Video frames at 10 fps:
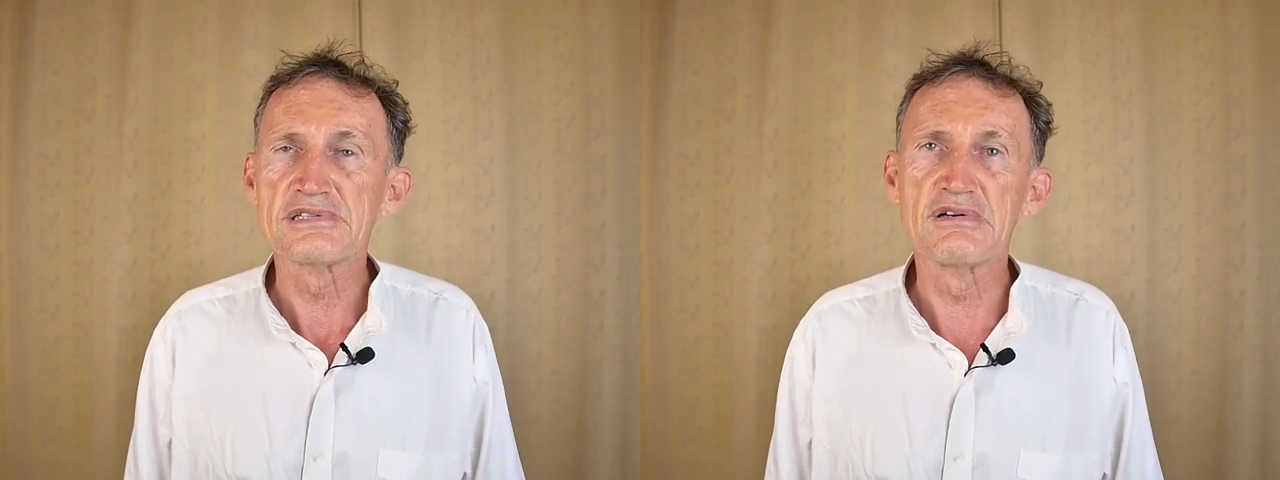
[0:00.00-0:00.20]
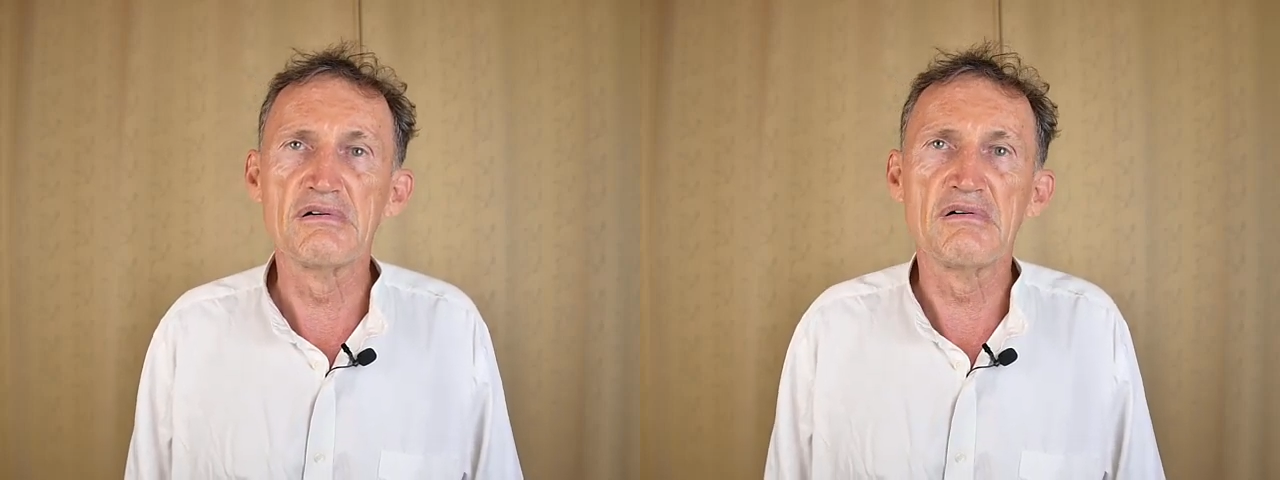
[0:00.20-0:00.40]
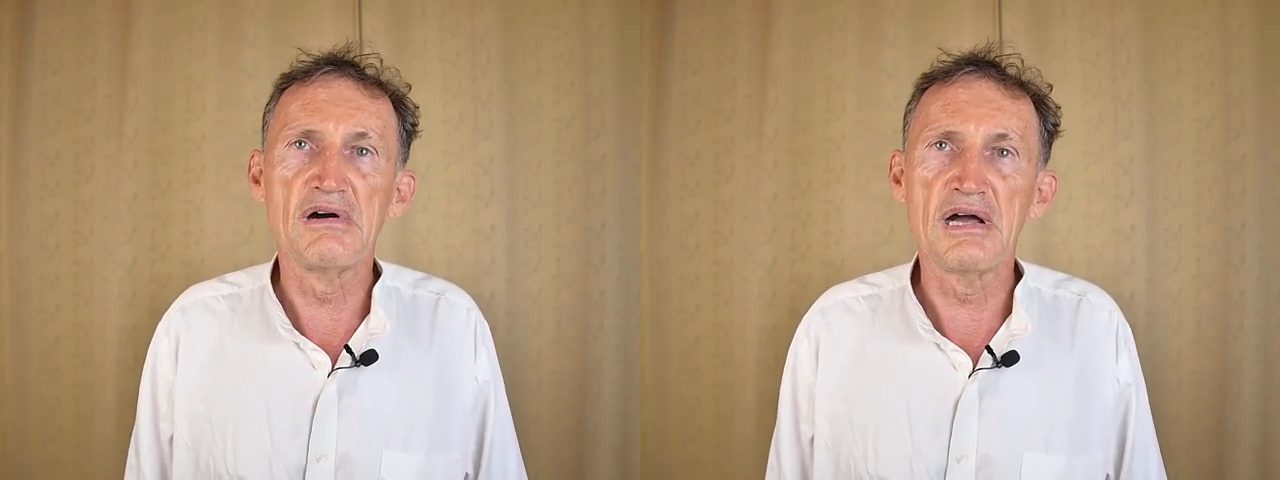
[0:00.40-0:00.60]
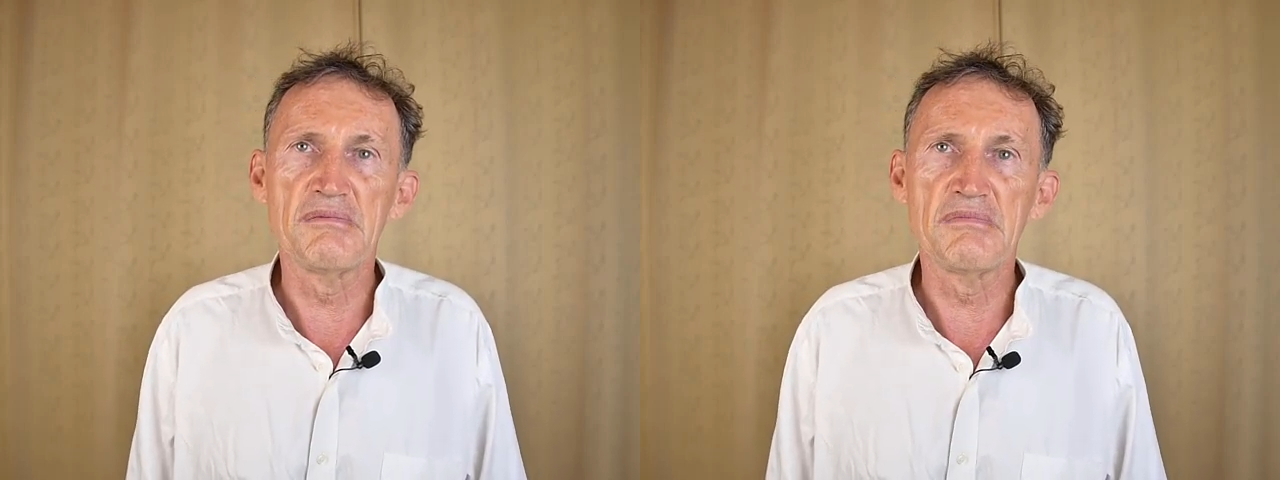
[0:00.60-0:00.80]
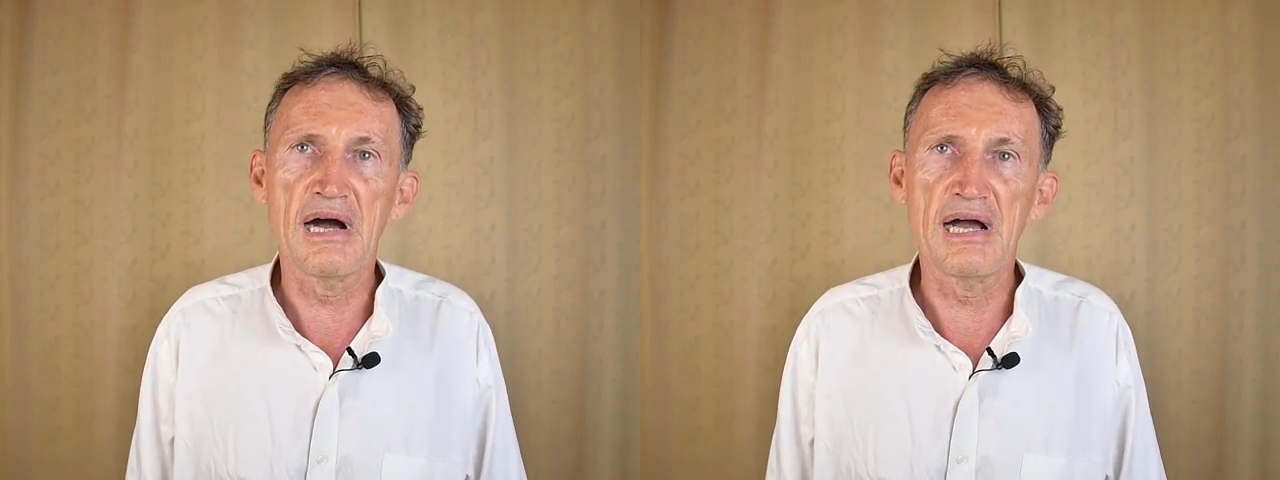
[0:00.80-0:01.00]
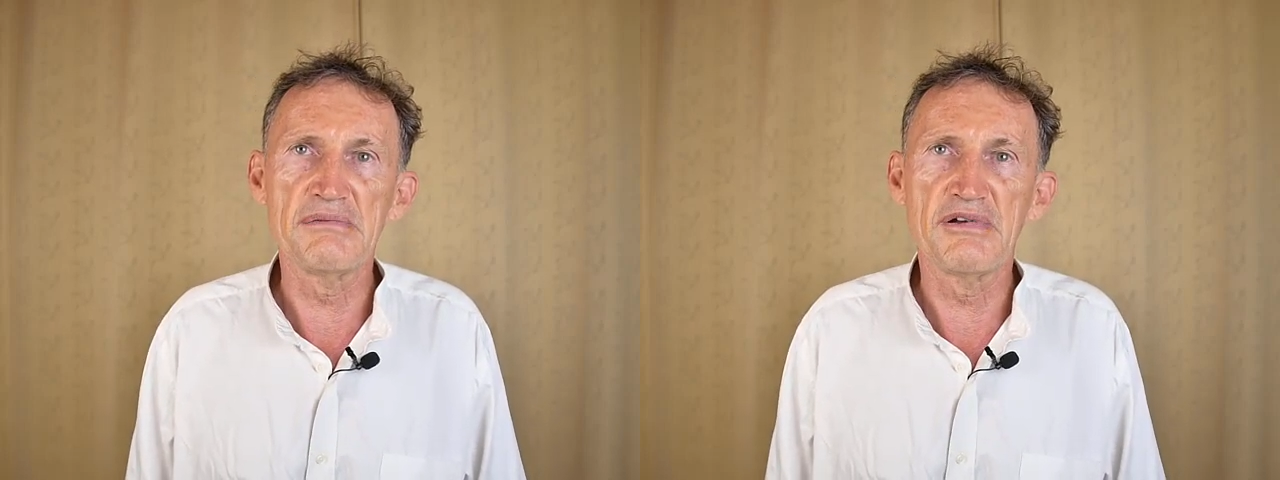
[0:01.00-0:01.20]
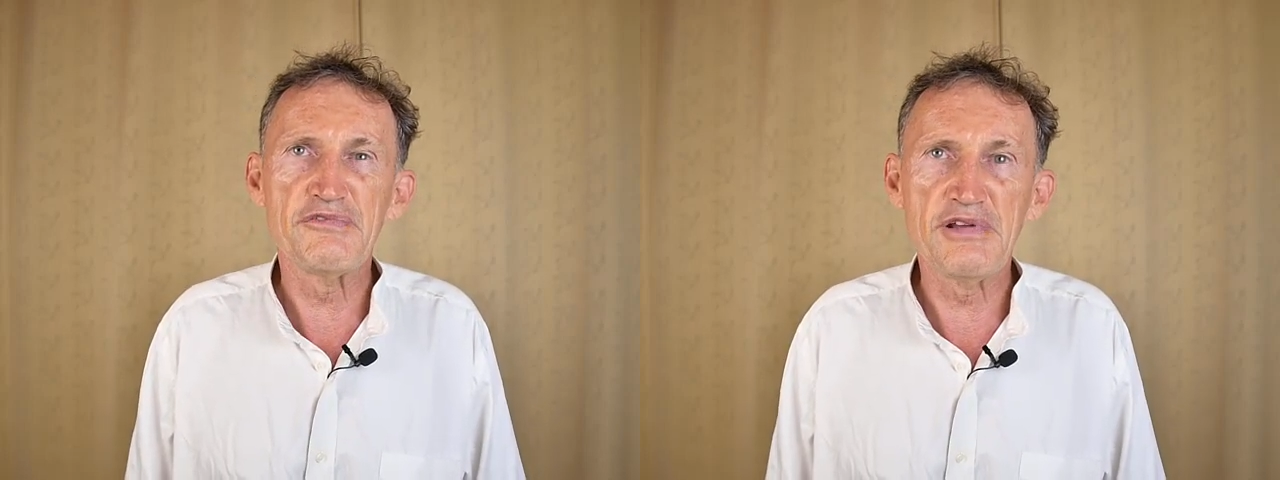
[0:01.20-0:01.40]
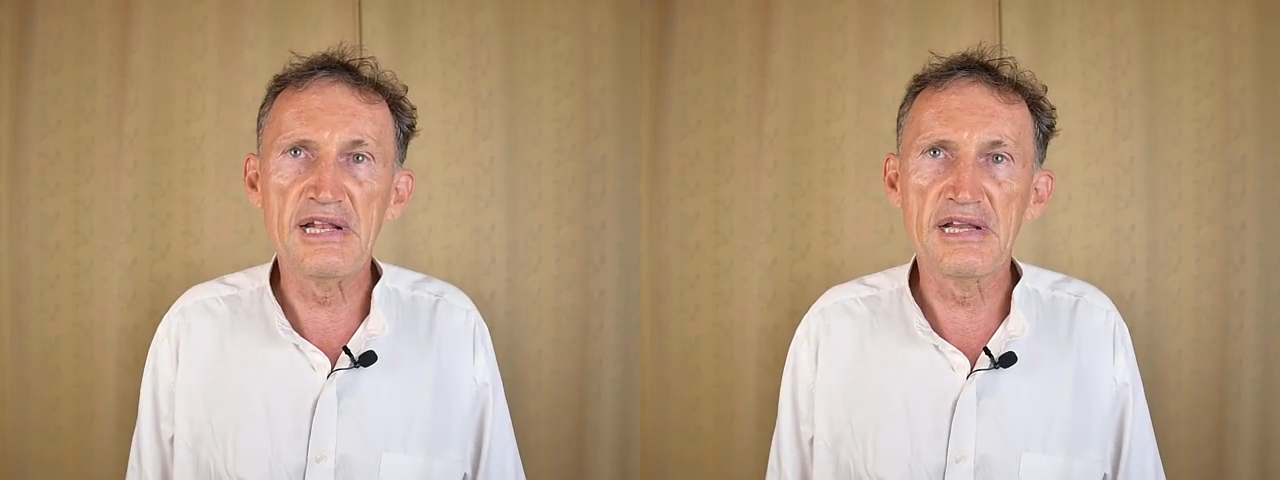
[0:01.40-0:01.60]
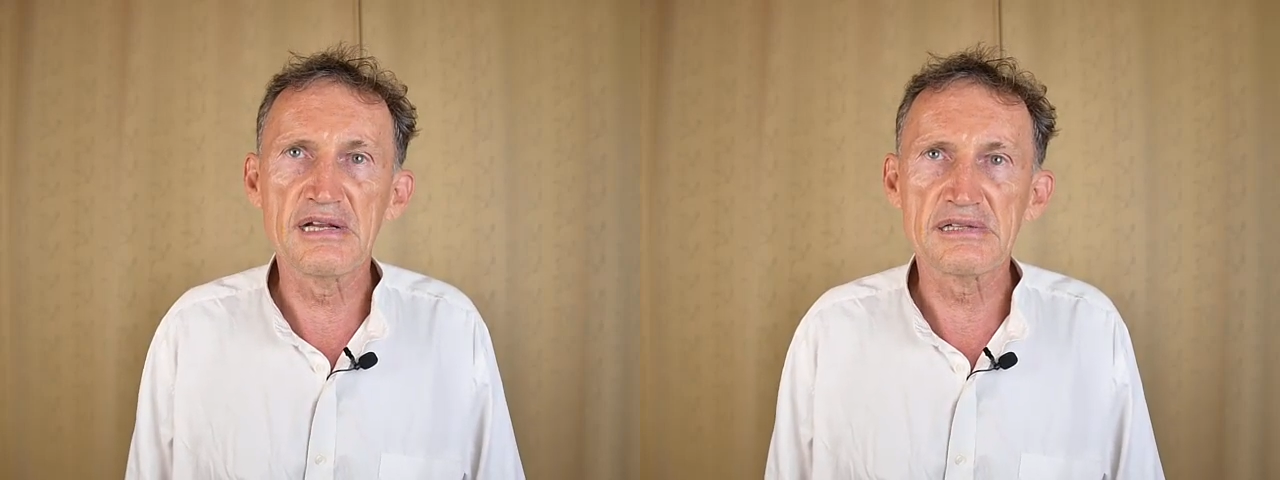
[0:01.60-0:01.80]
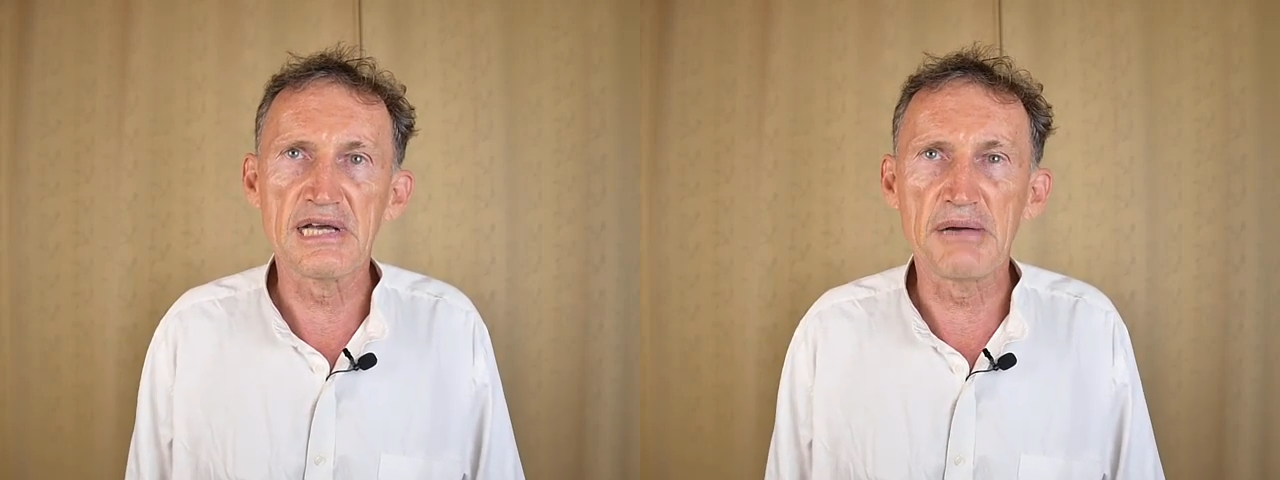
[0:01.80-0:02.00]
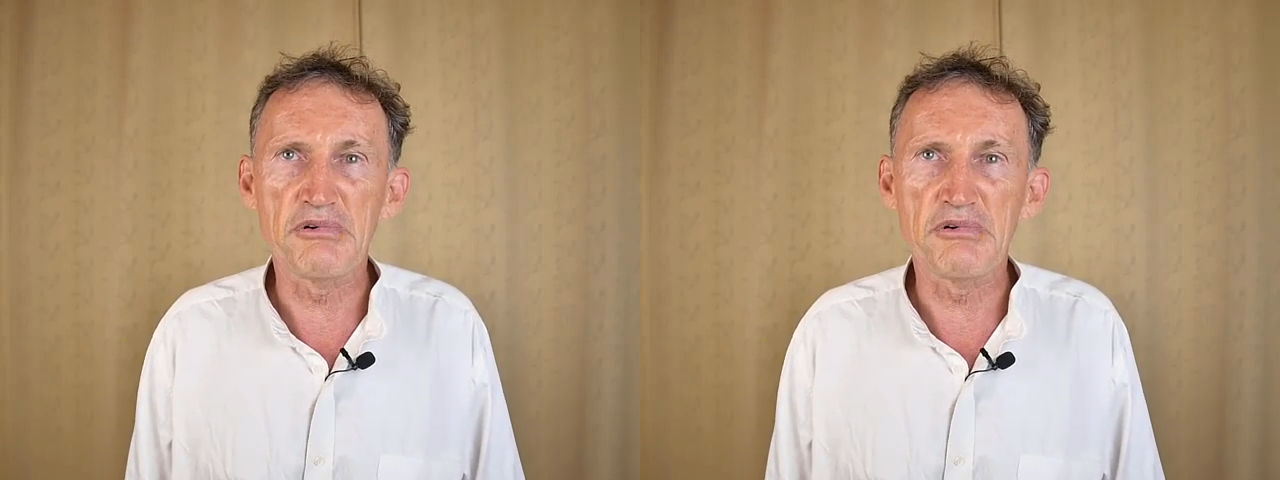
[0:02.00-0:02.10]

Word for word: So um, I'm a feeling type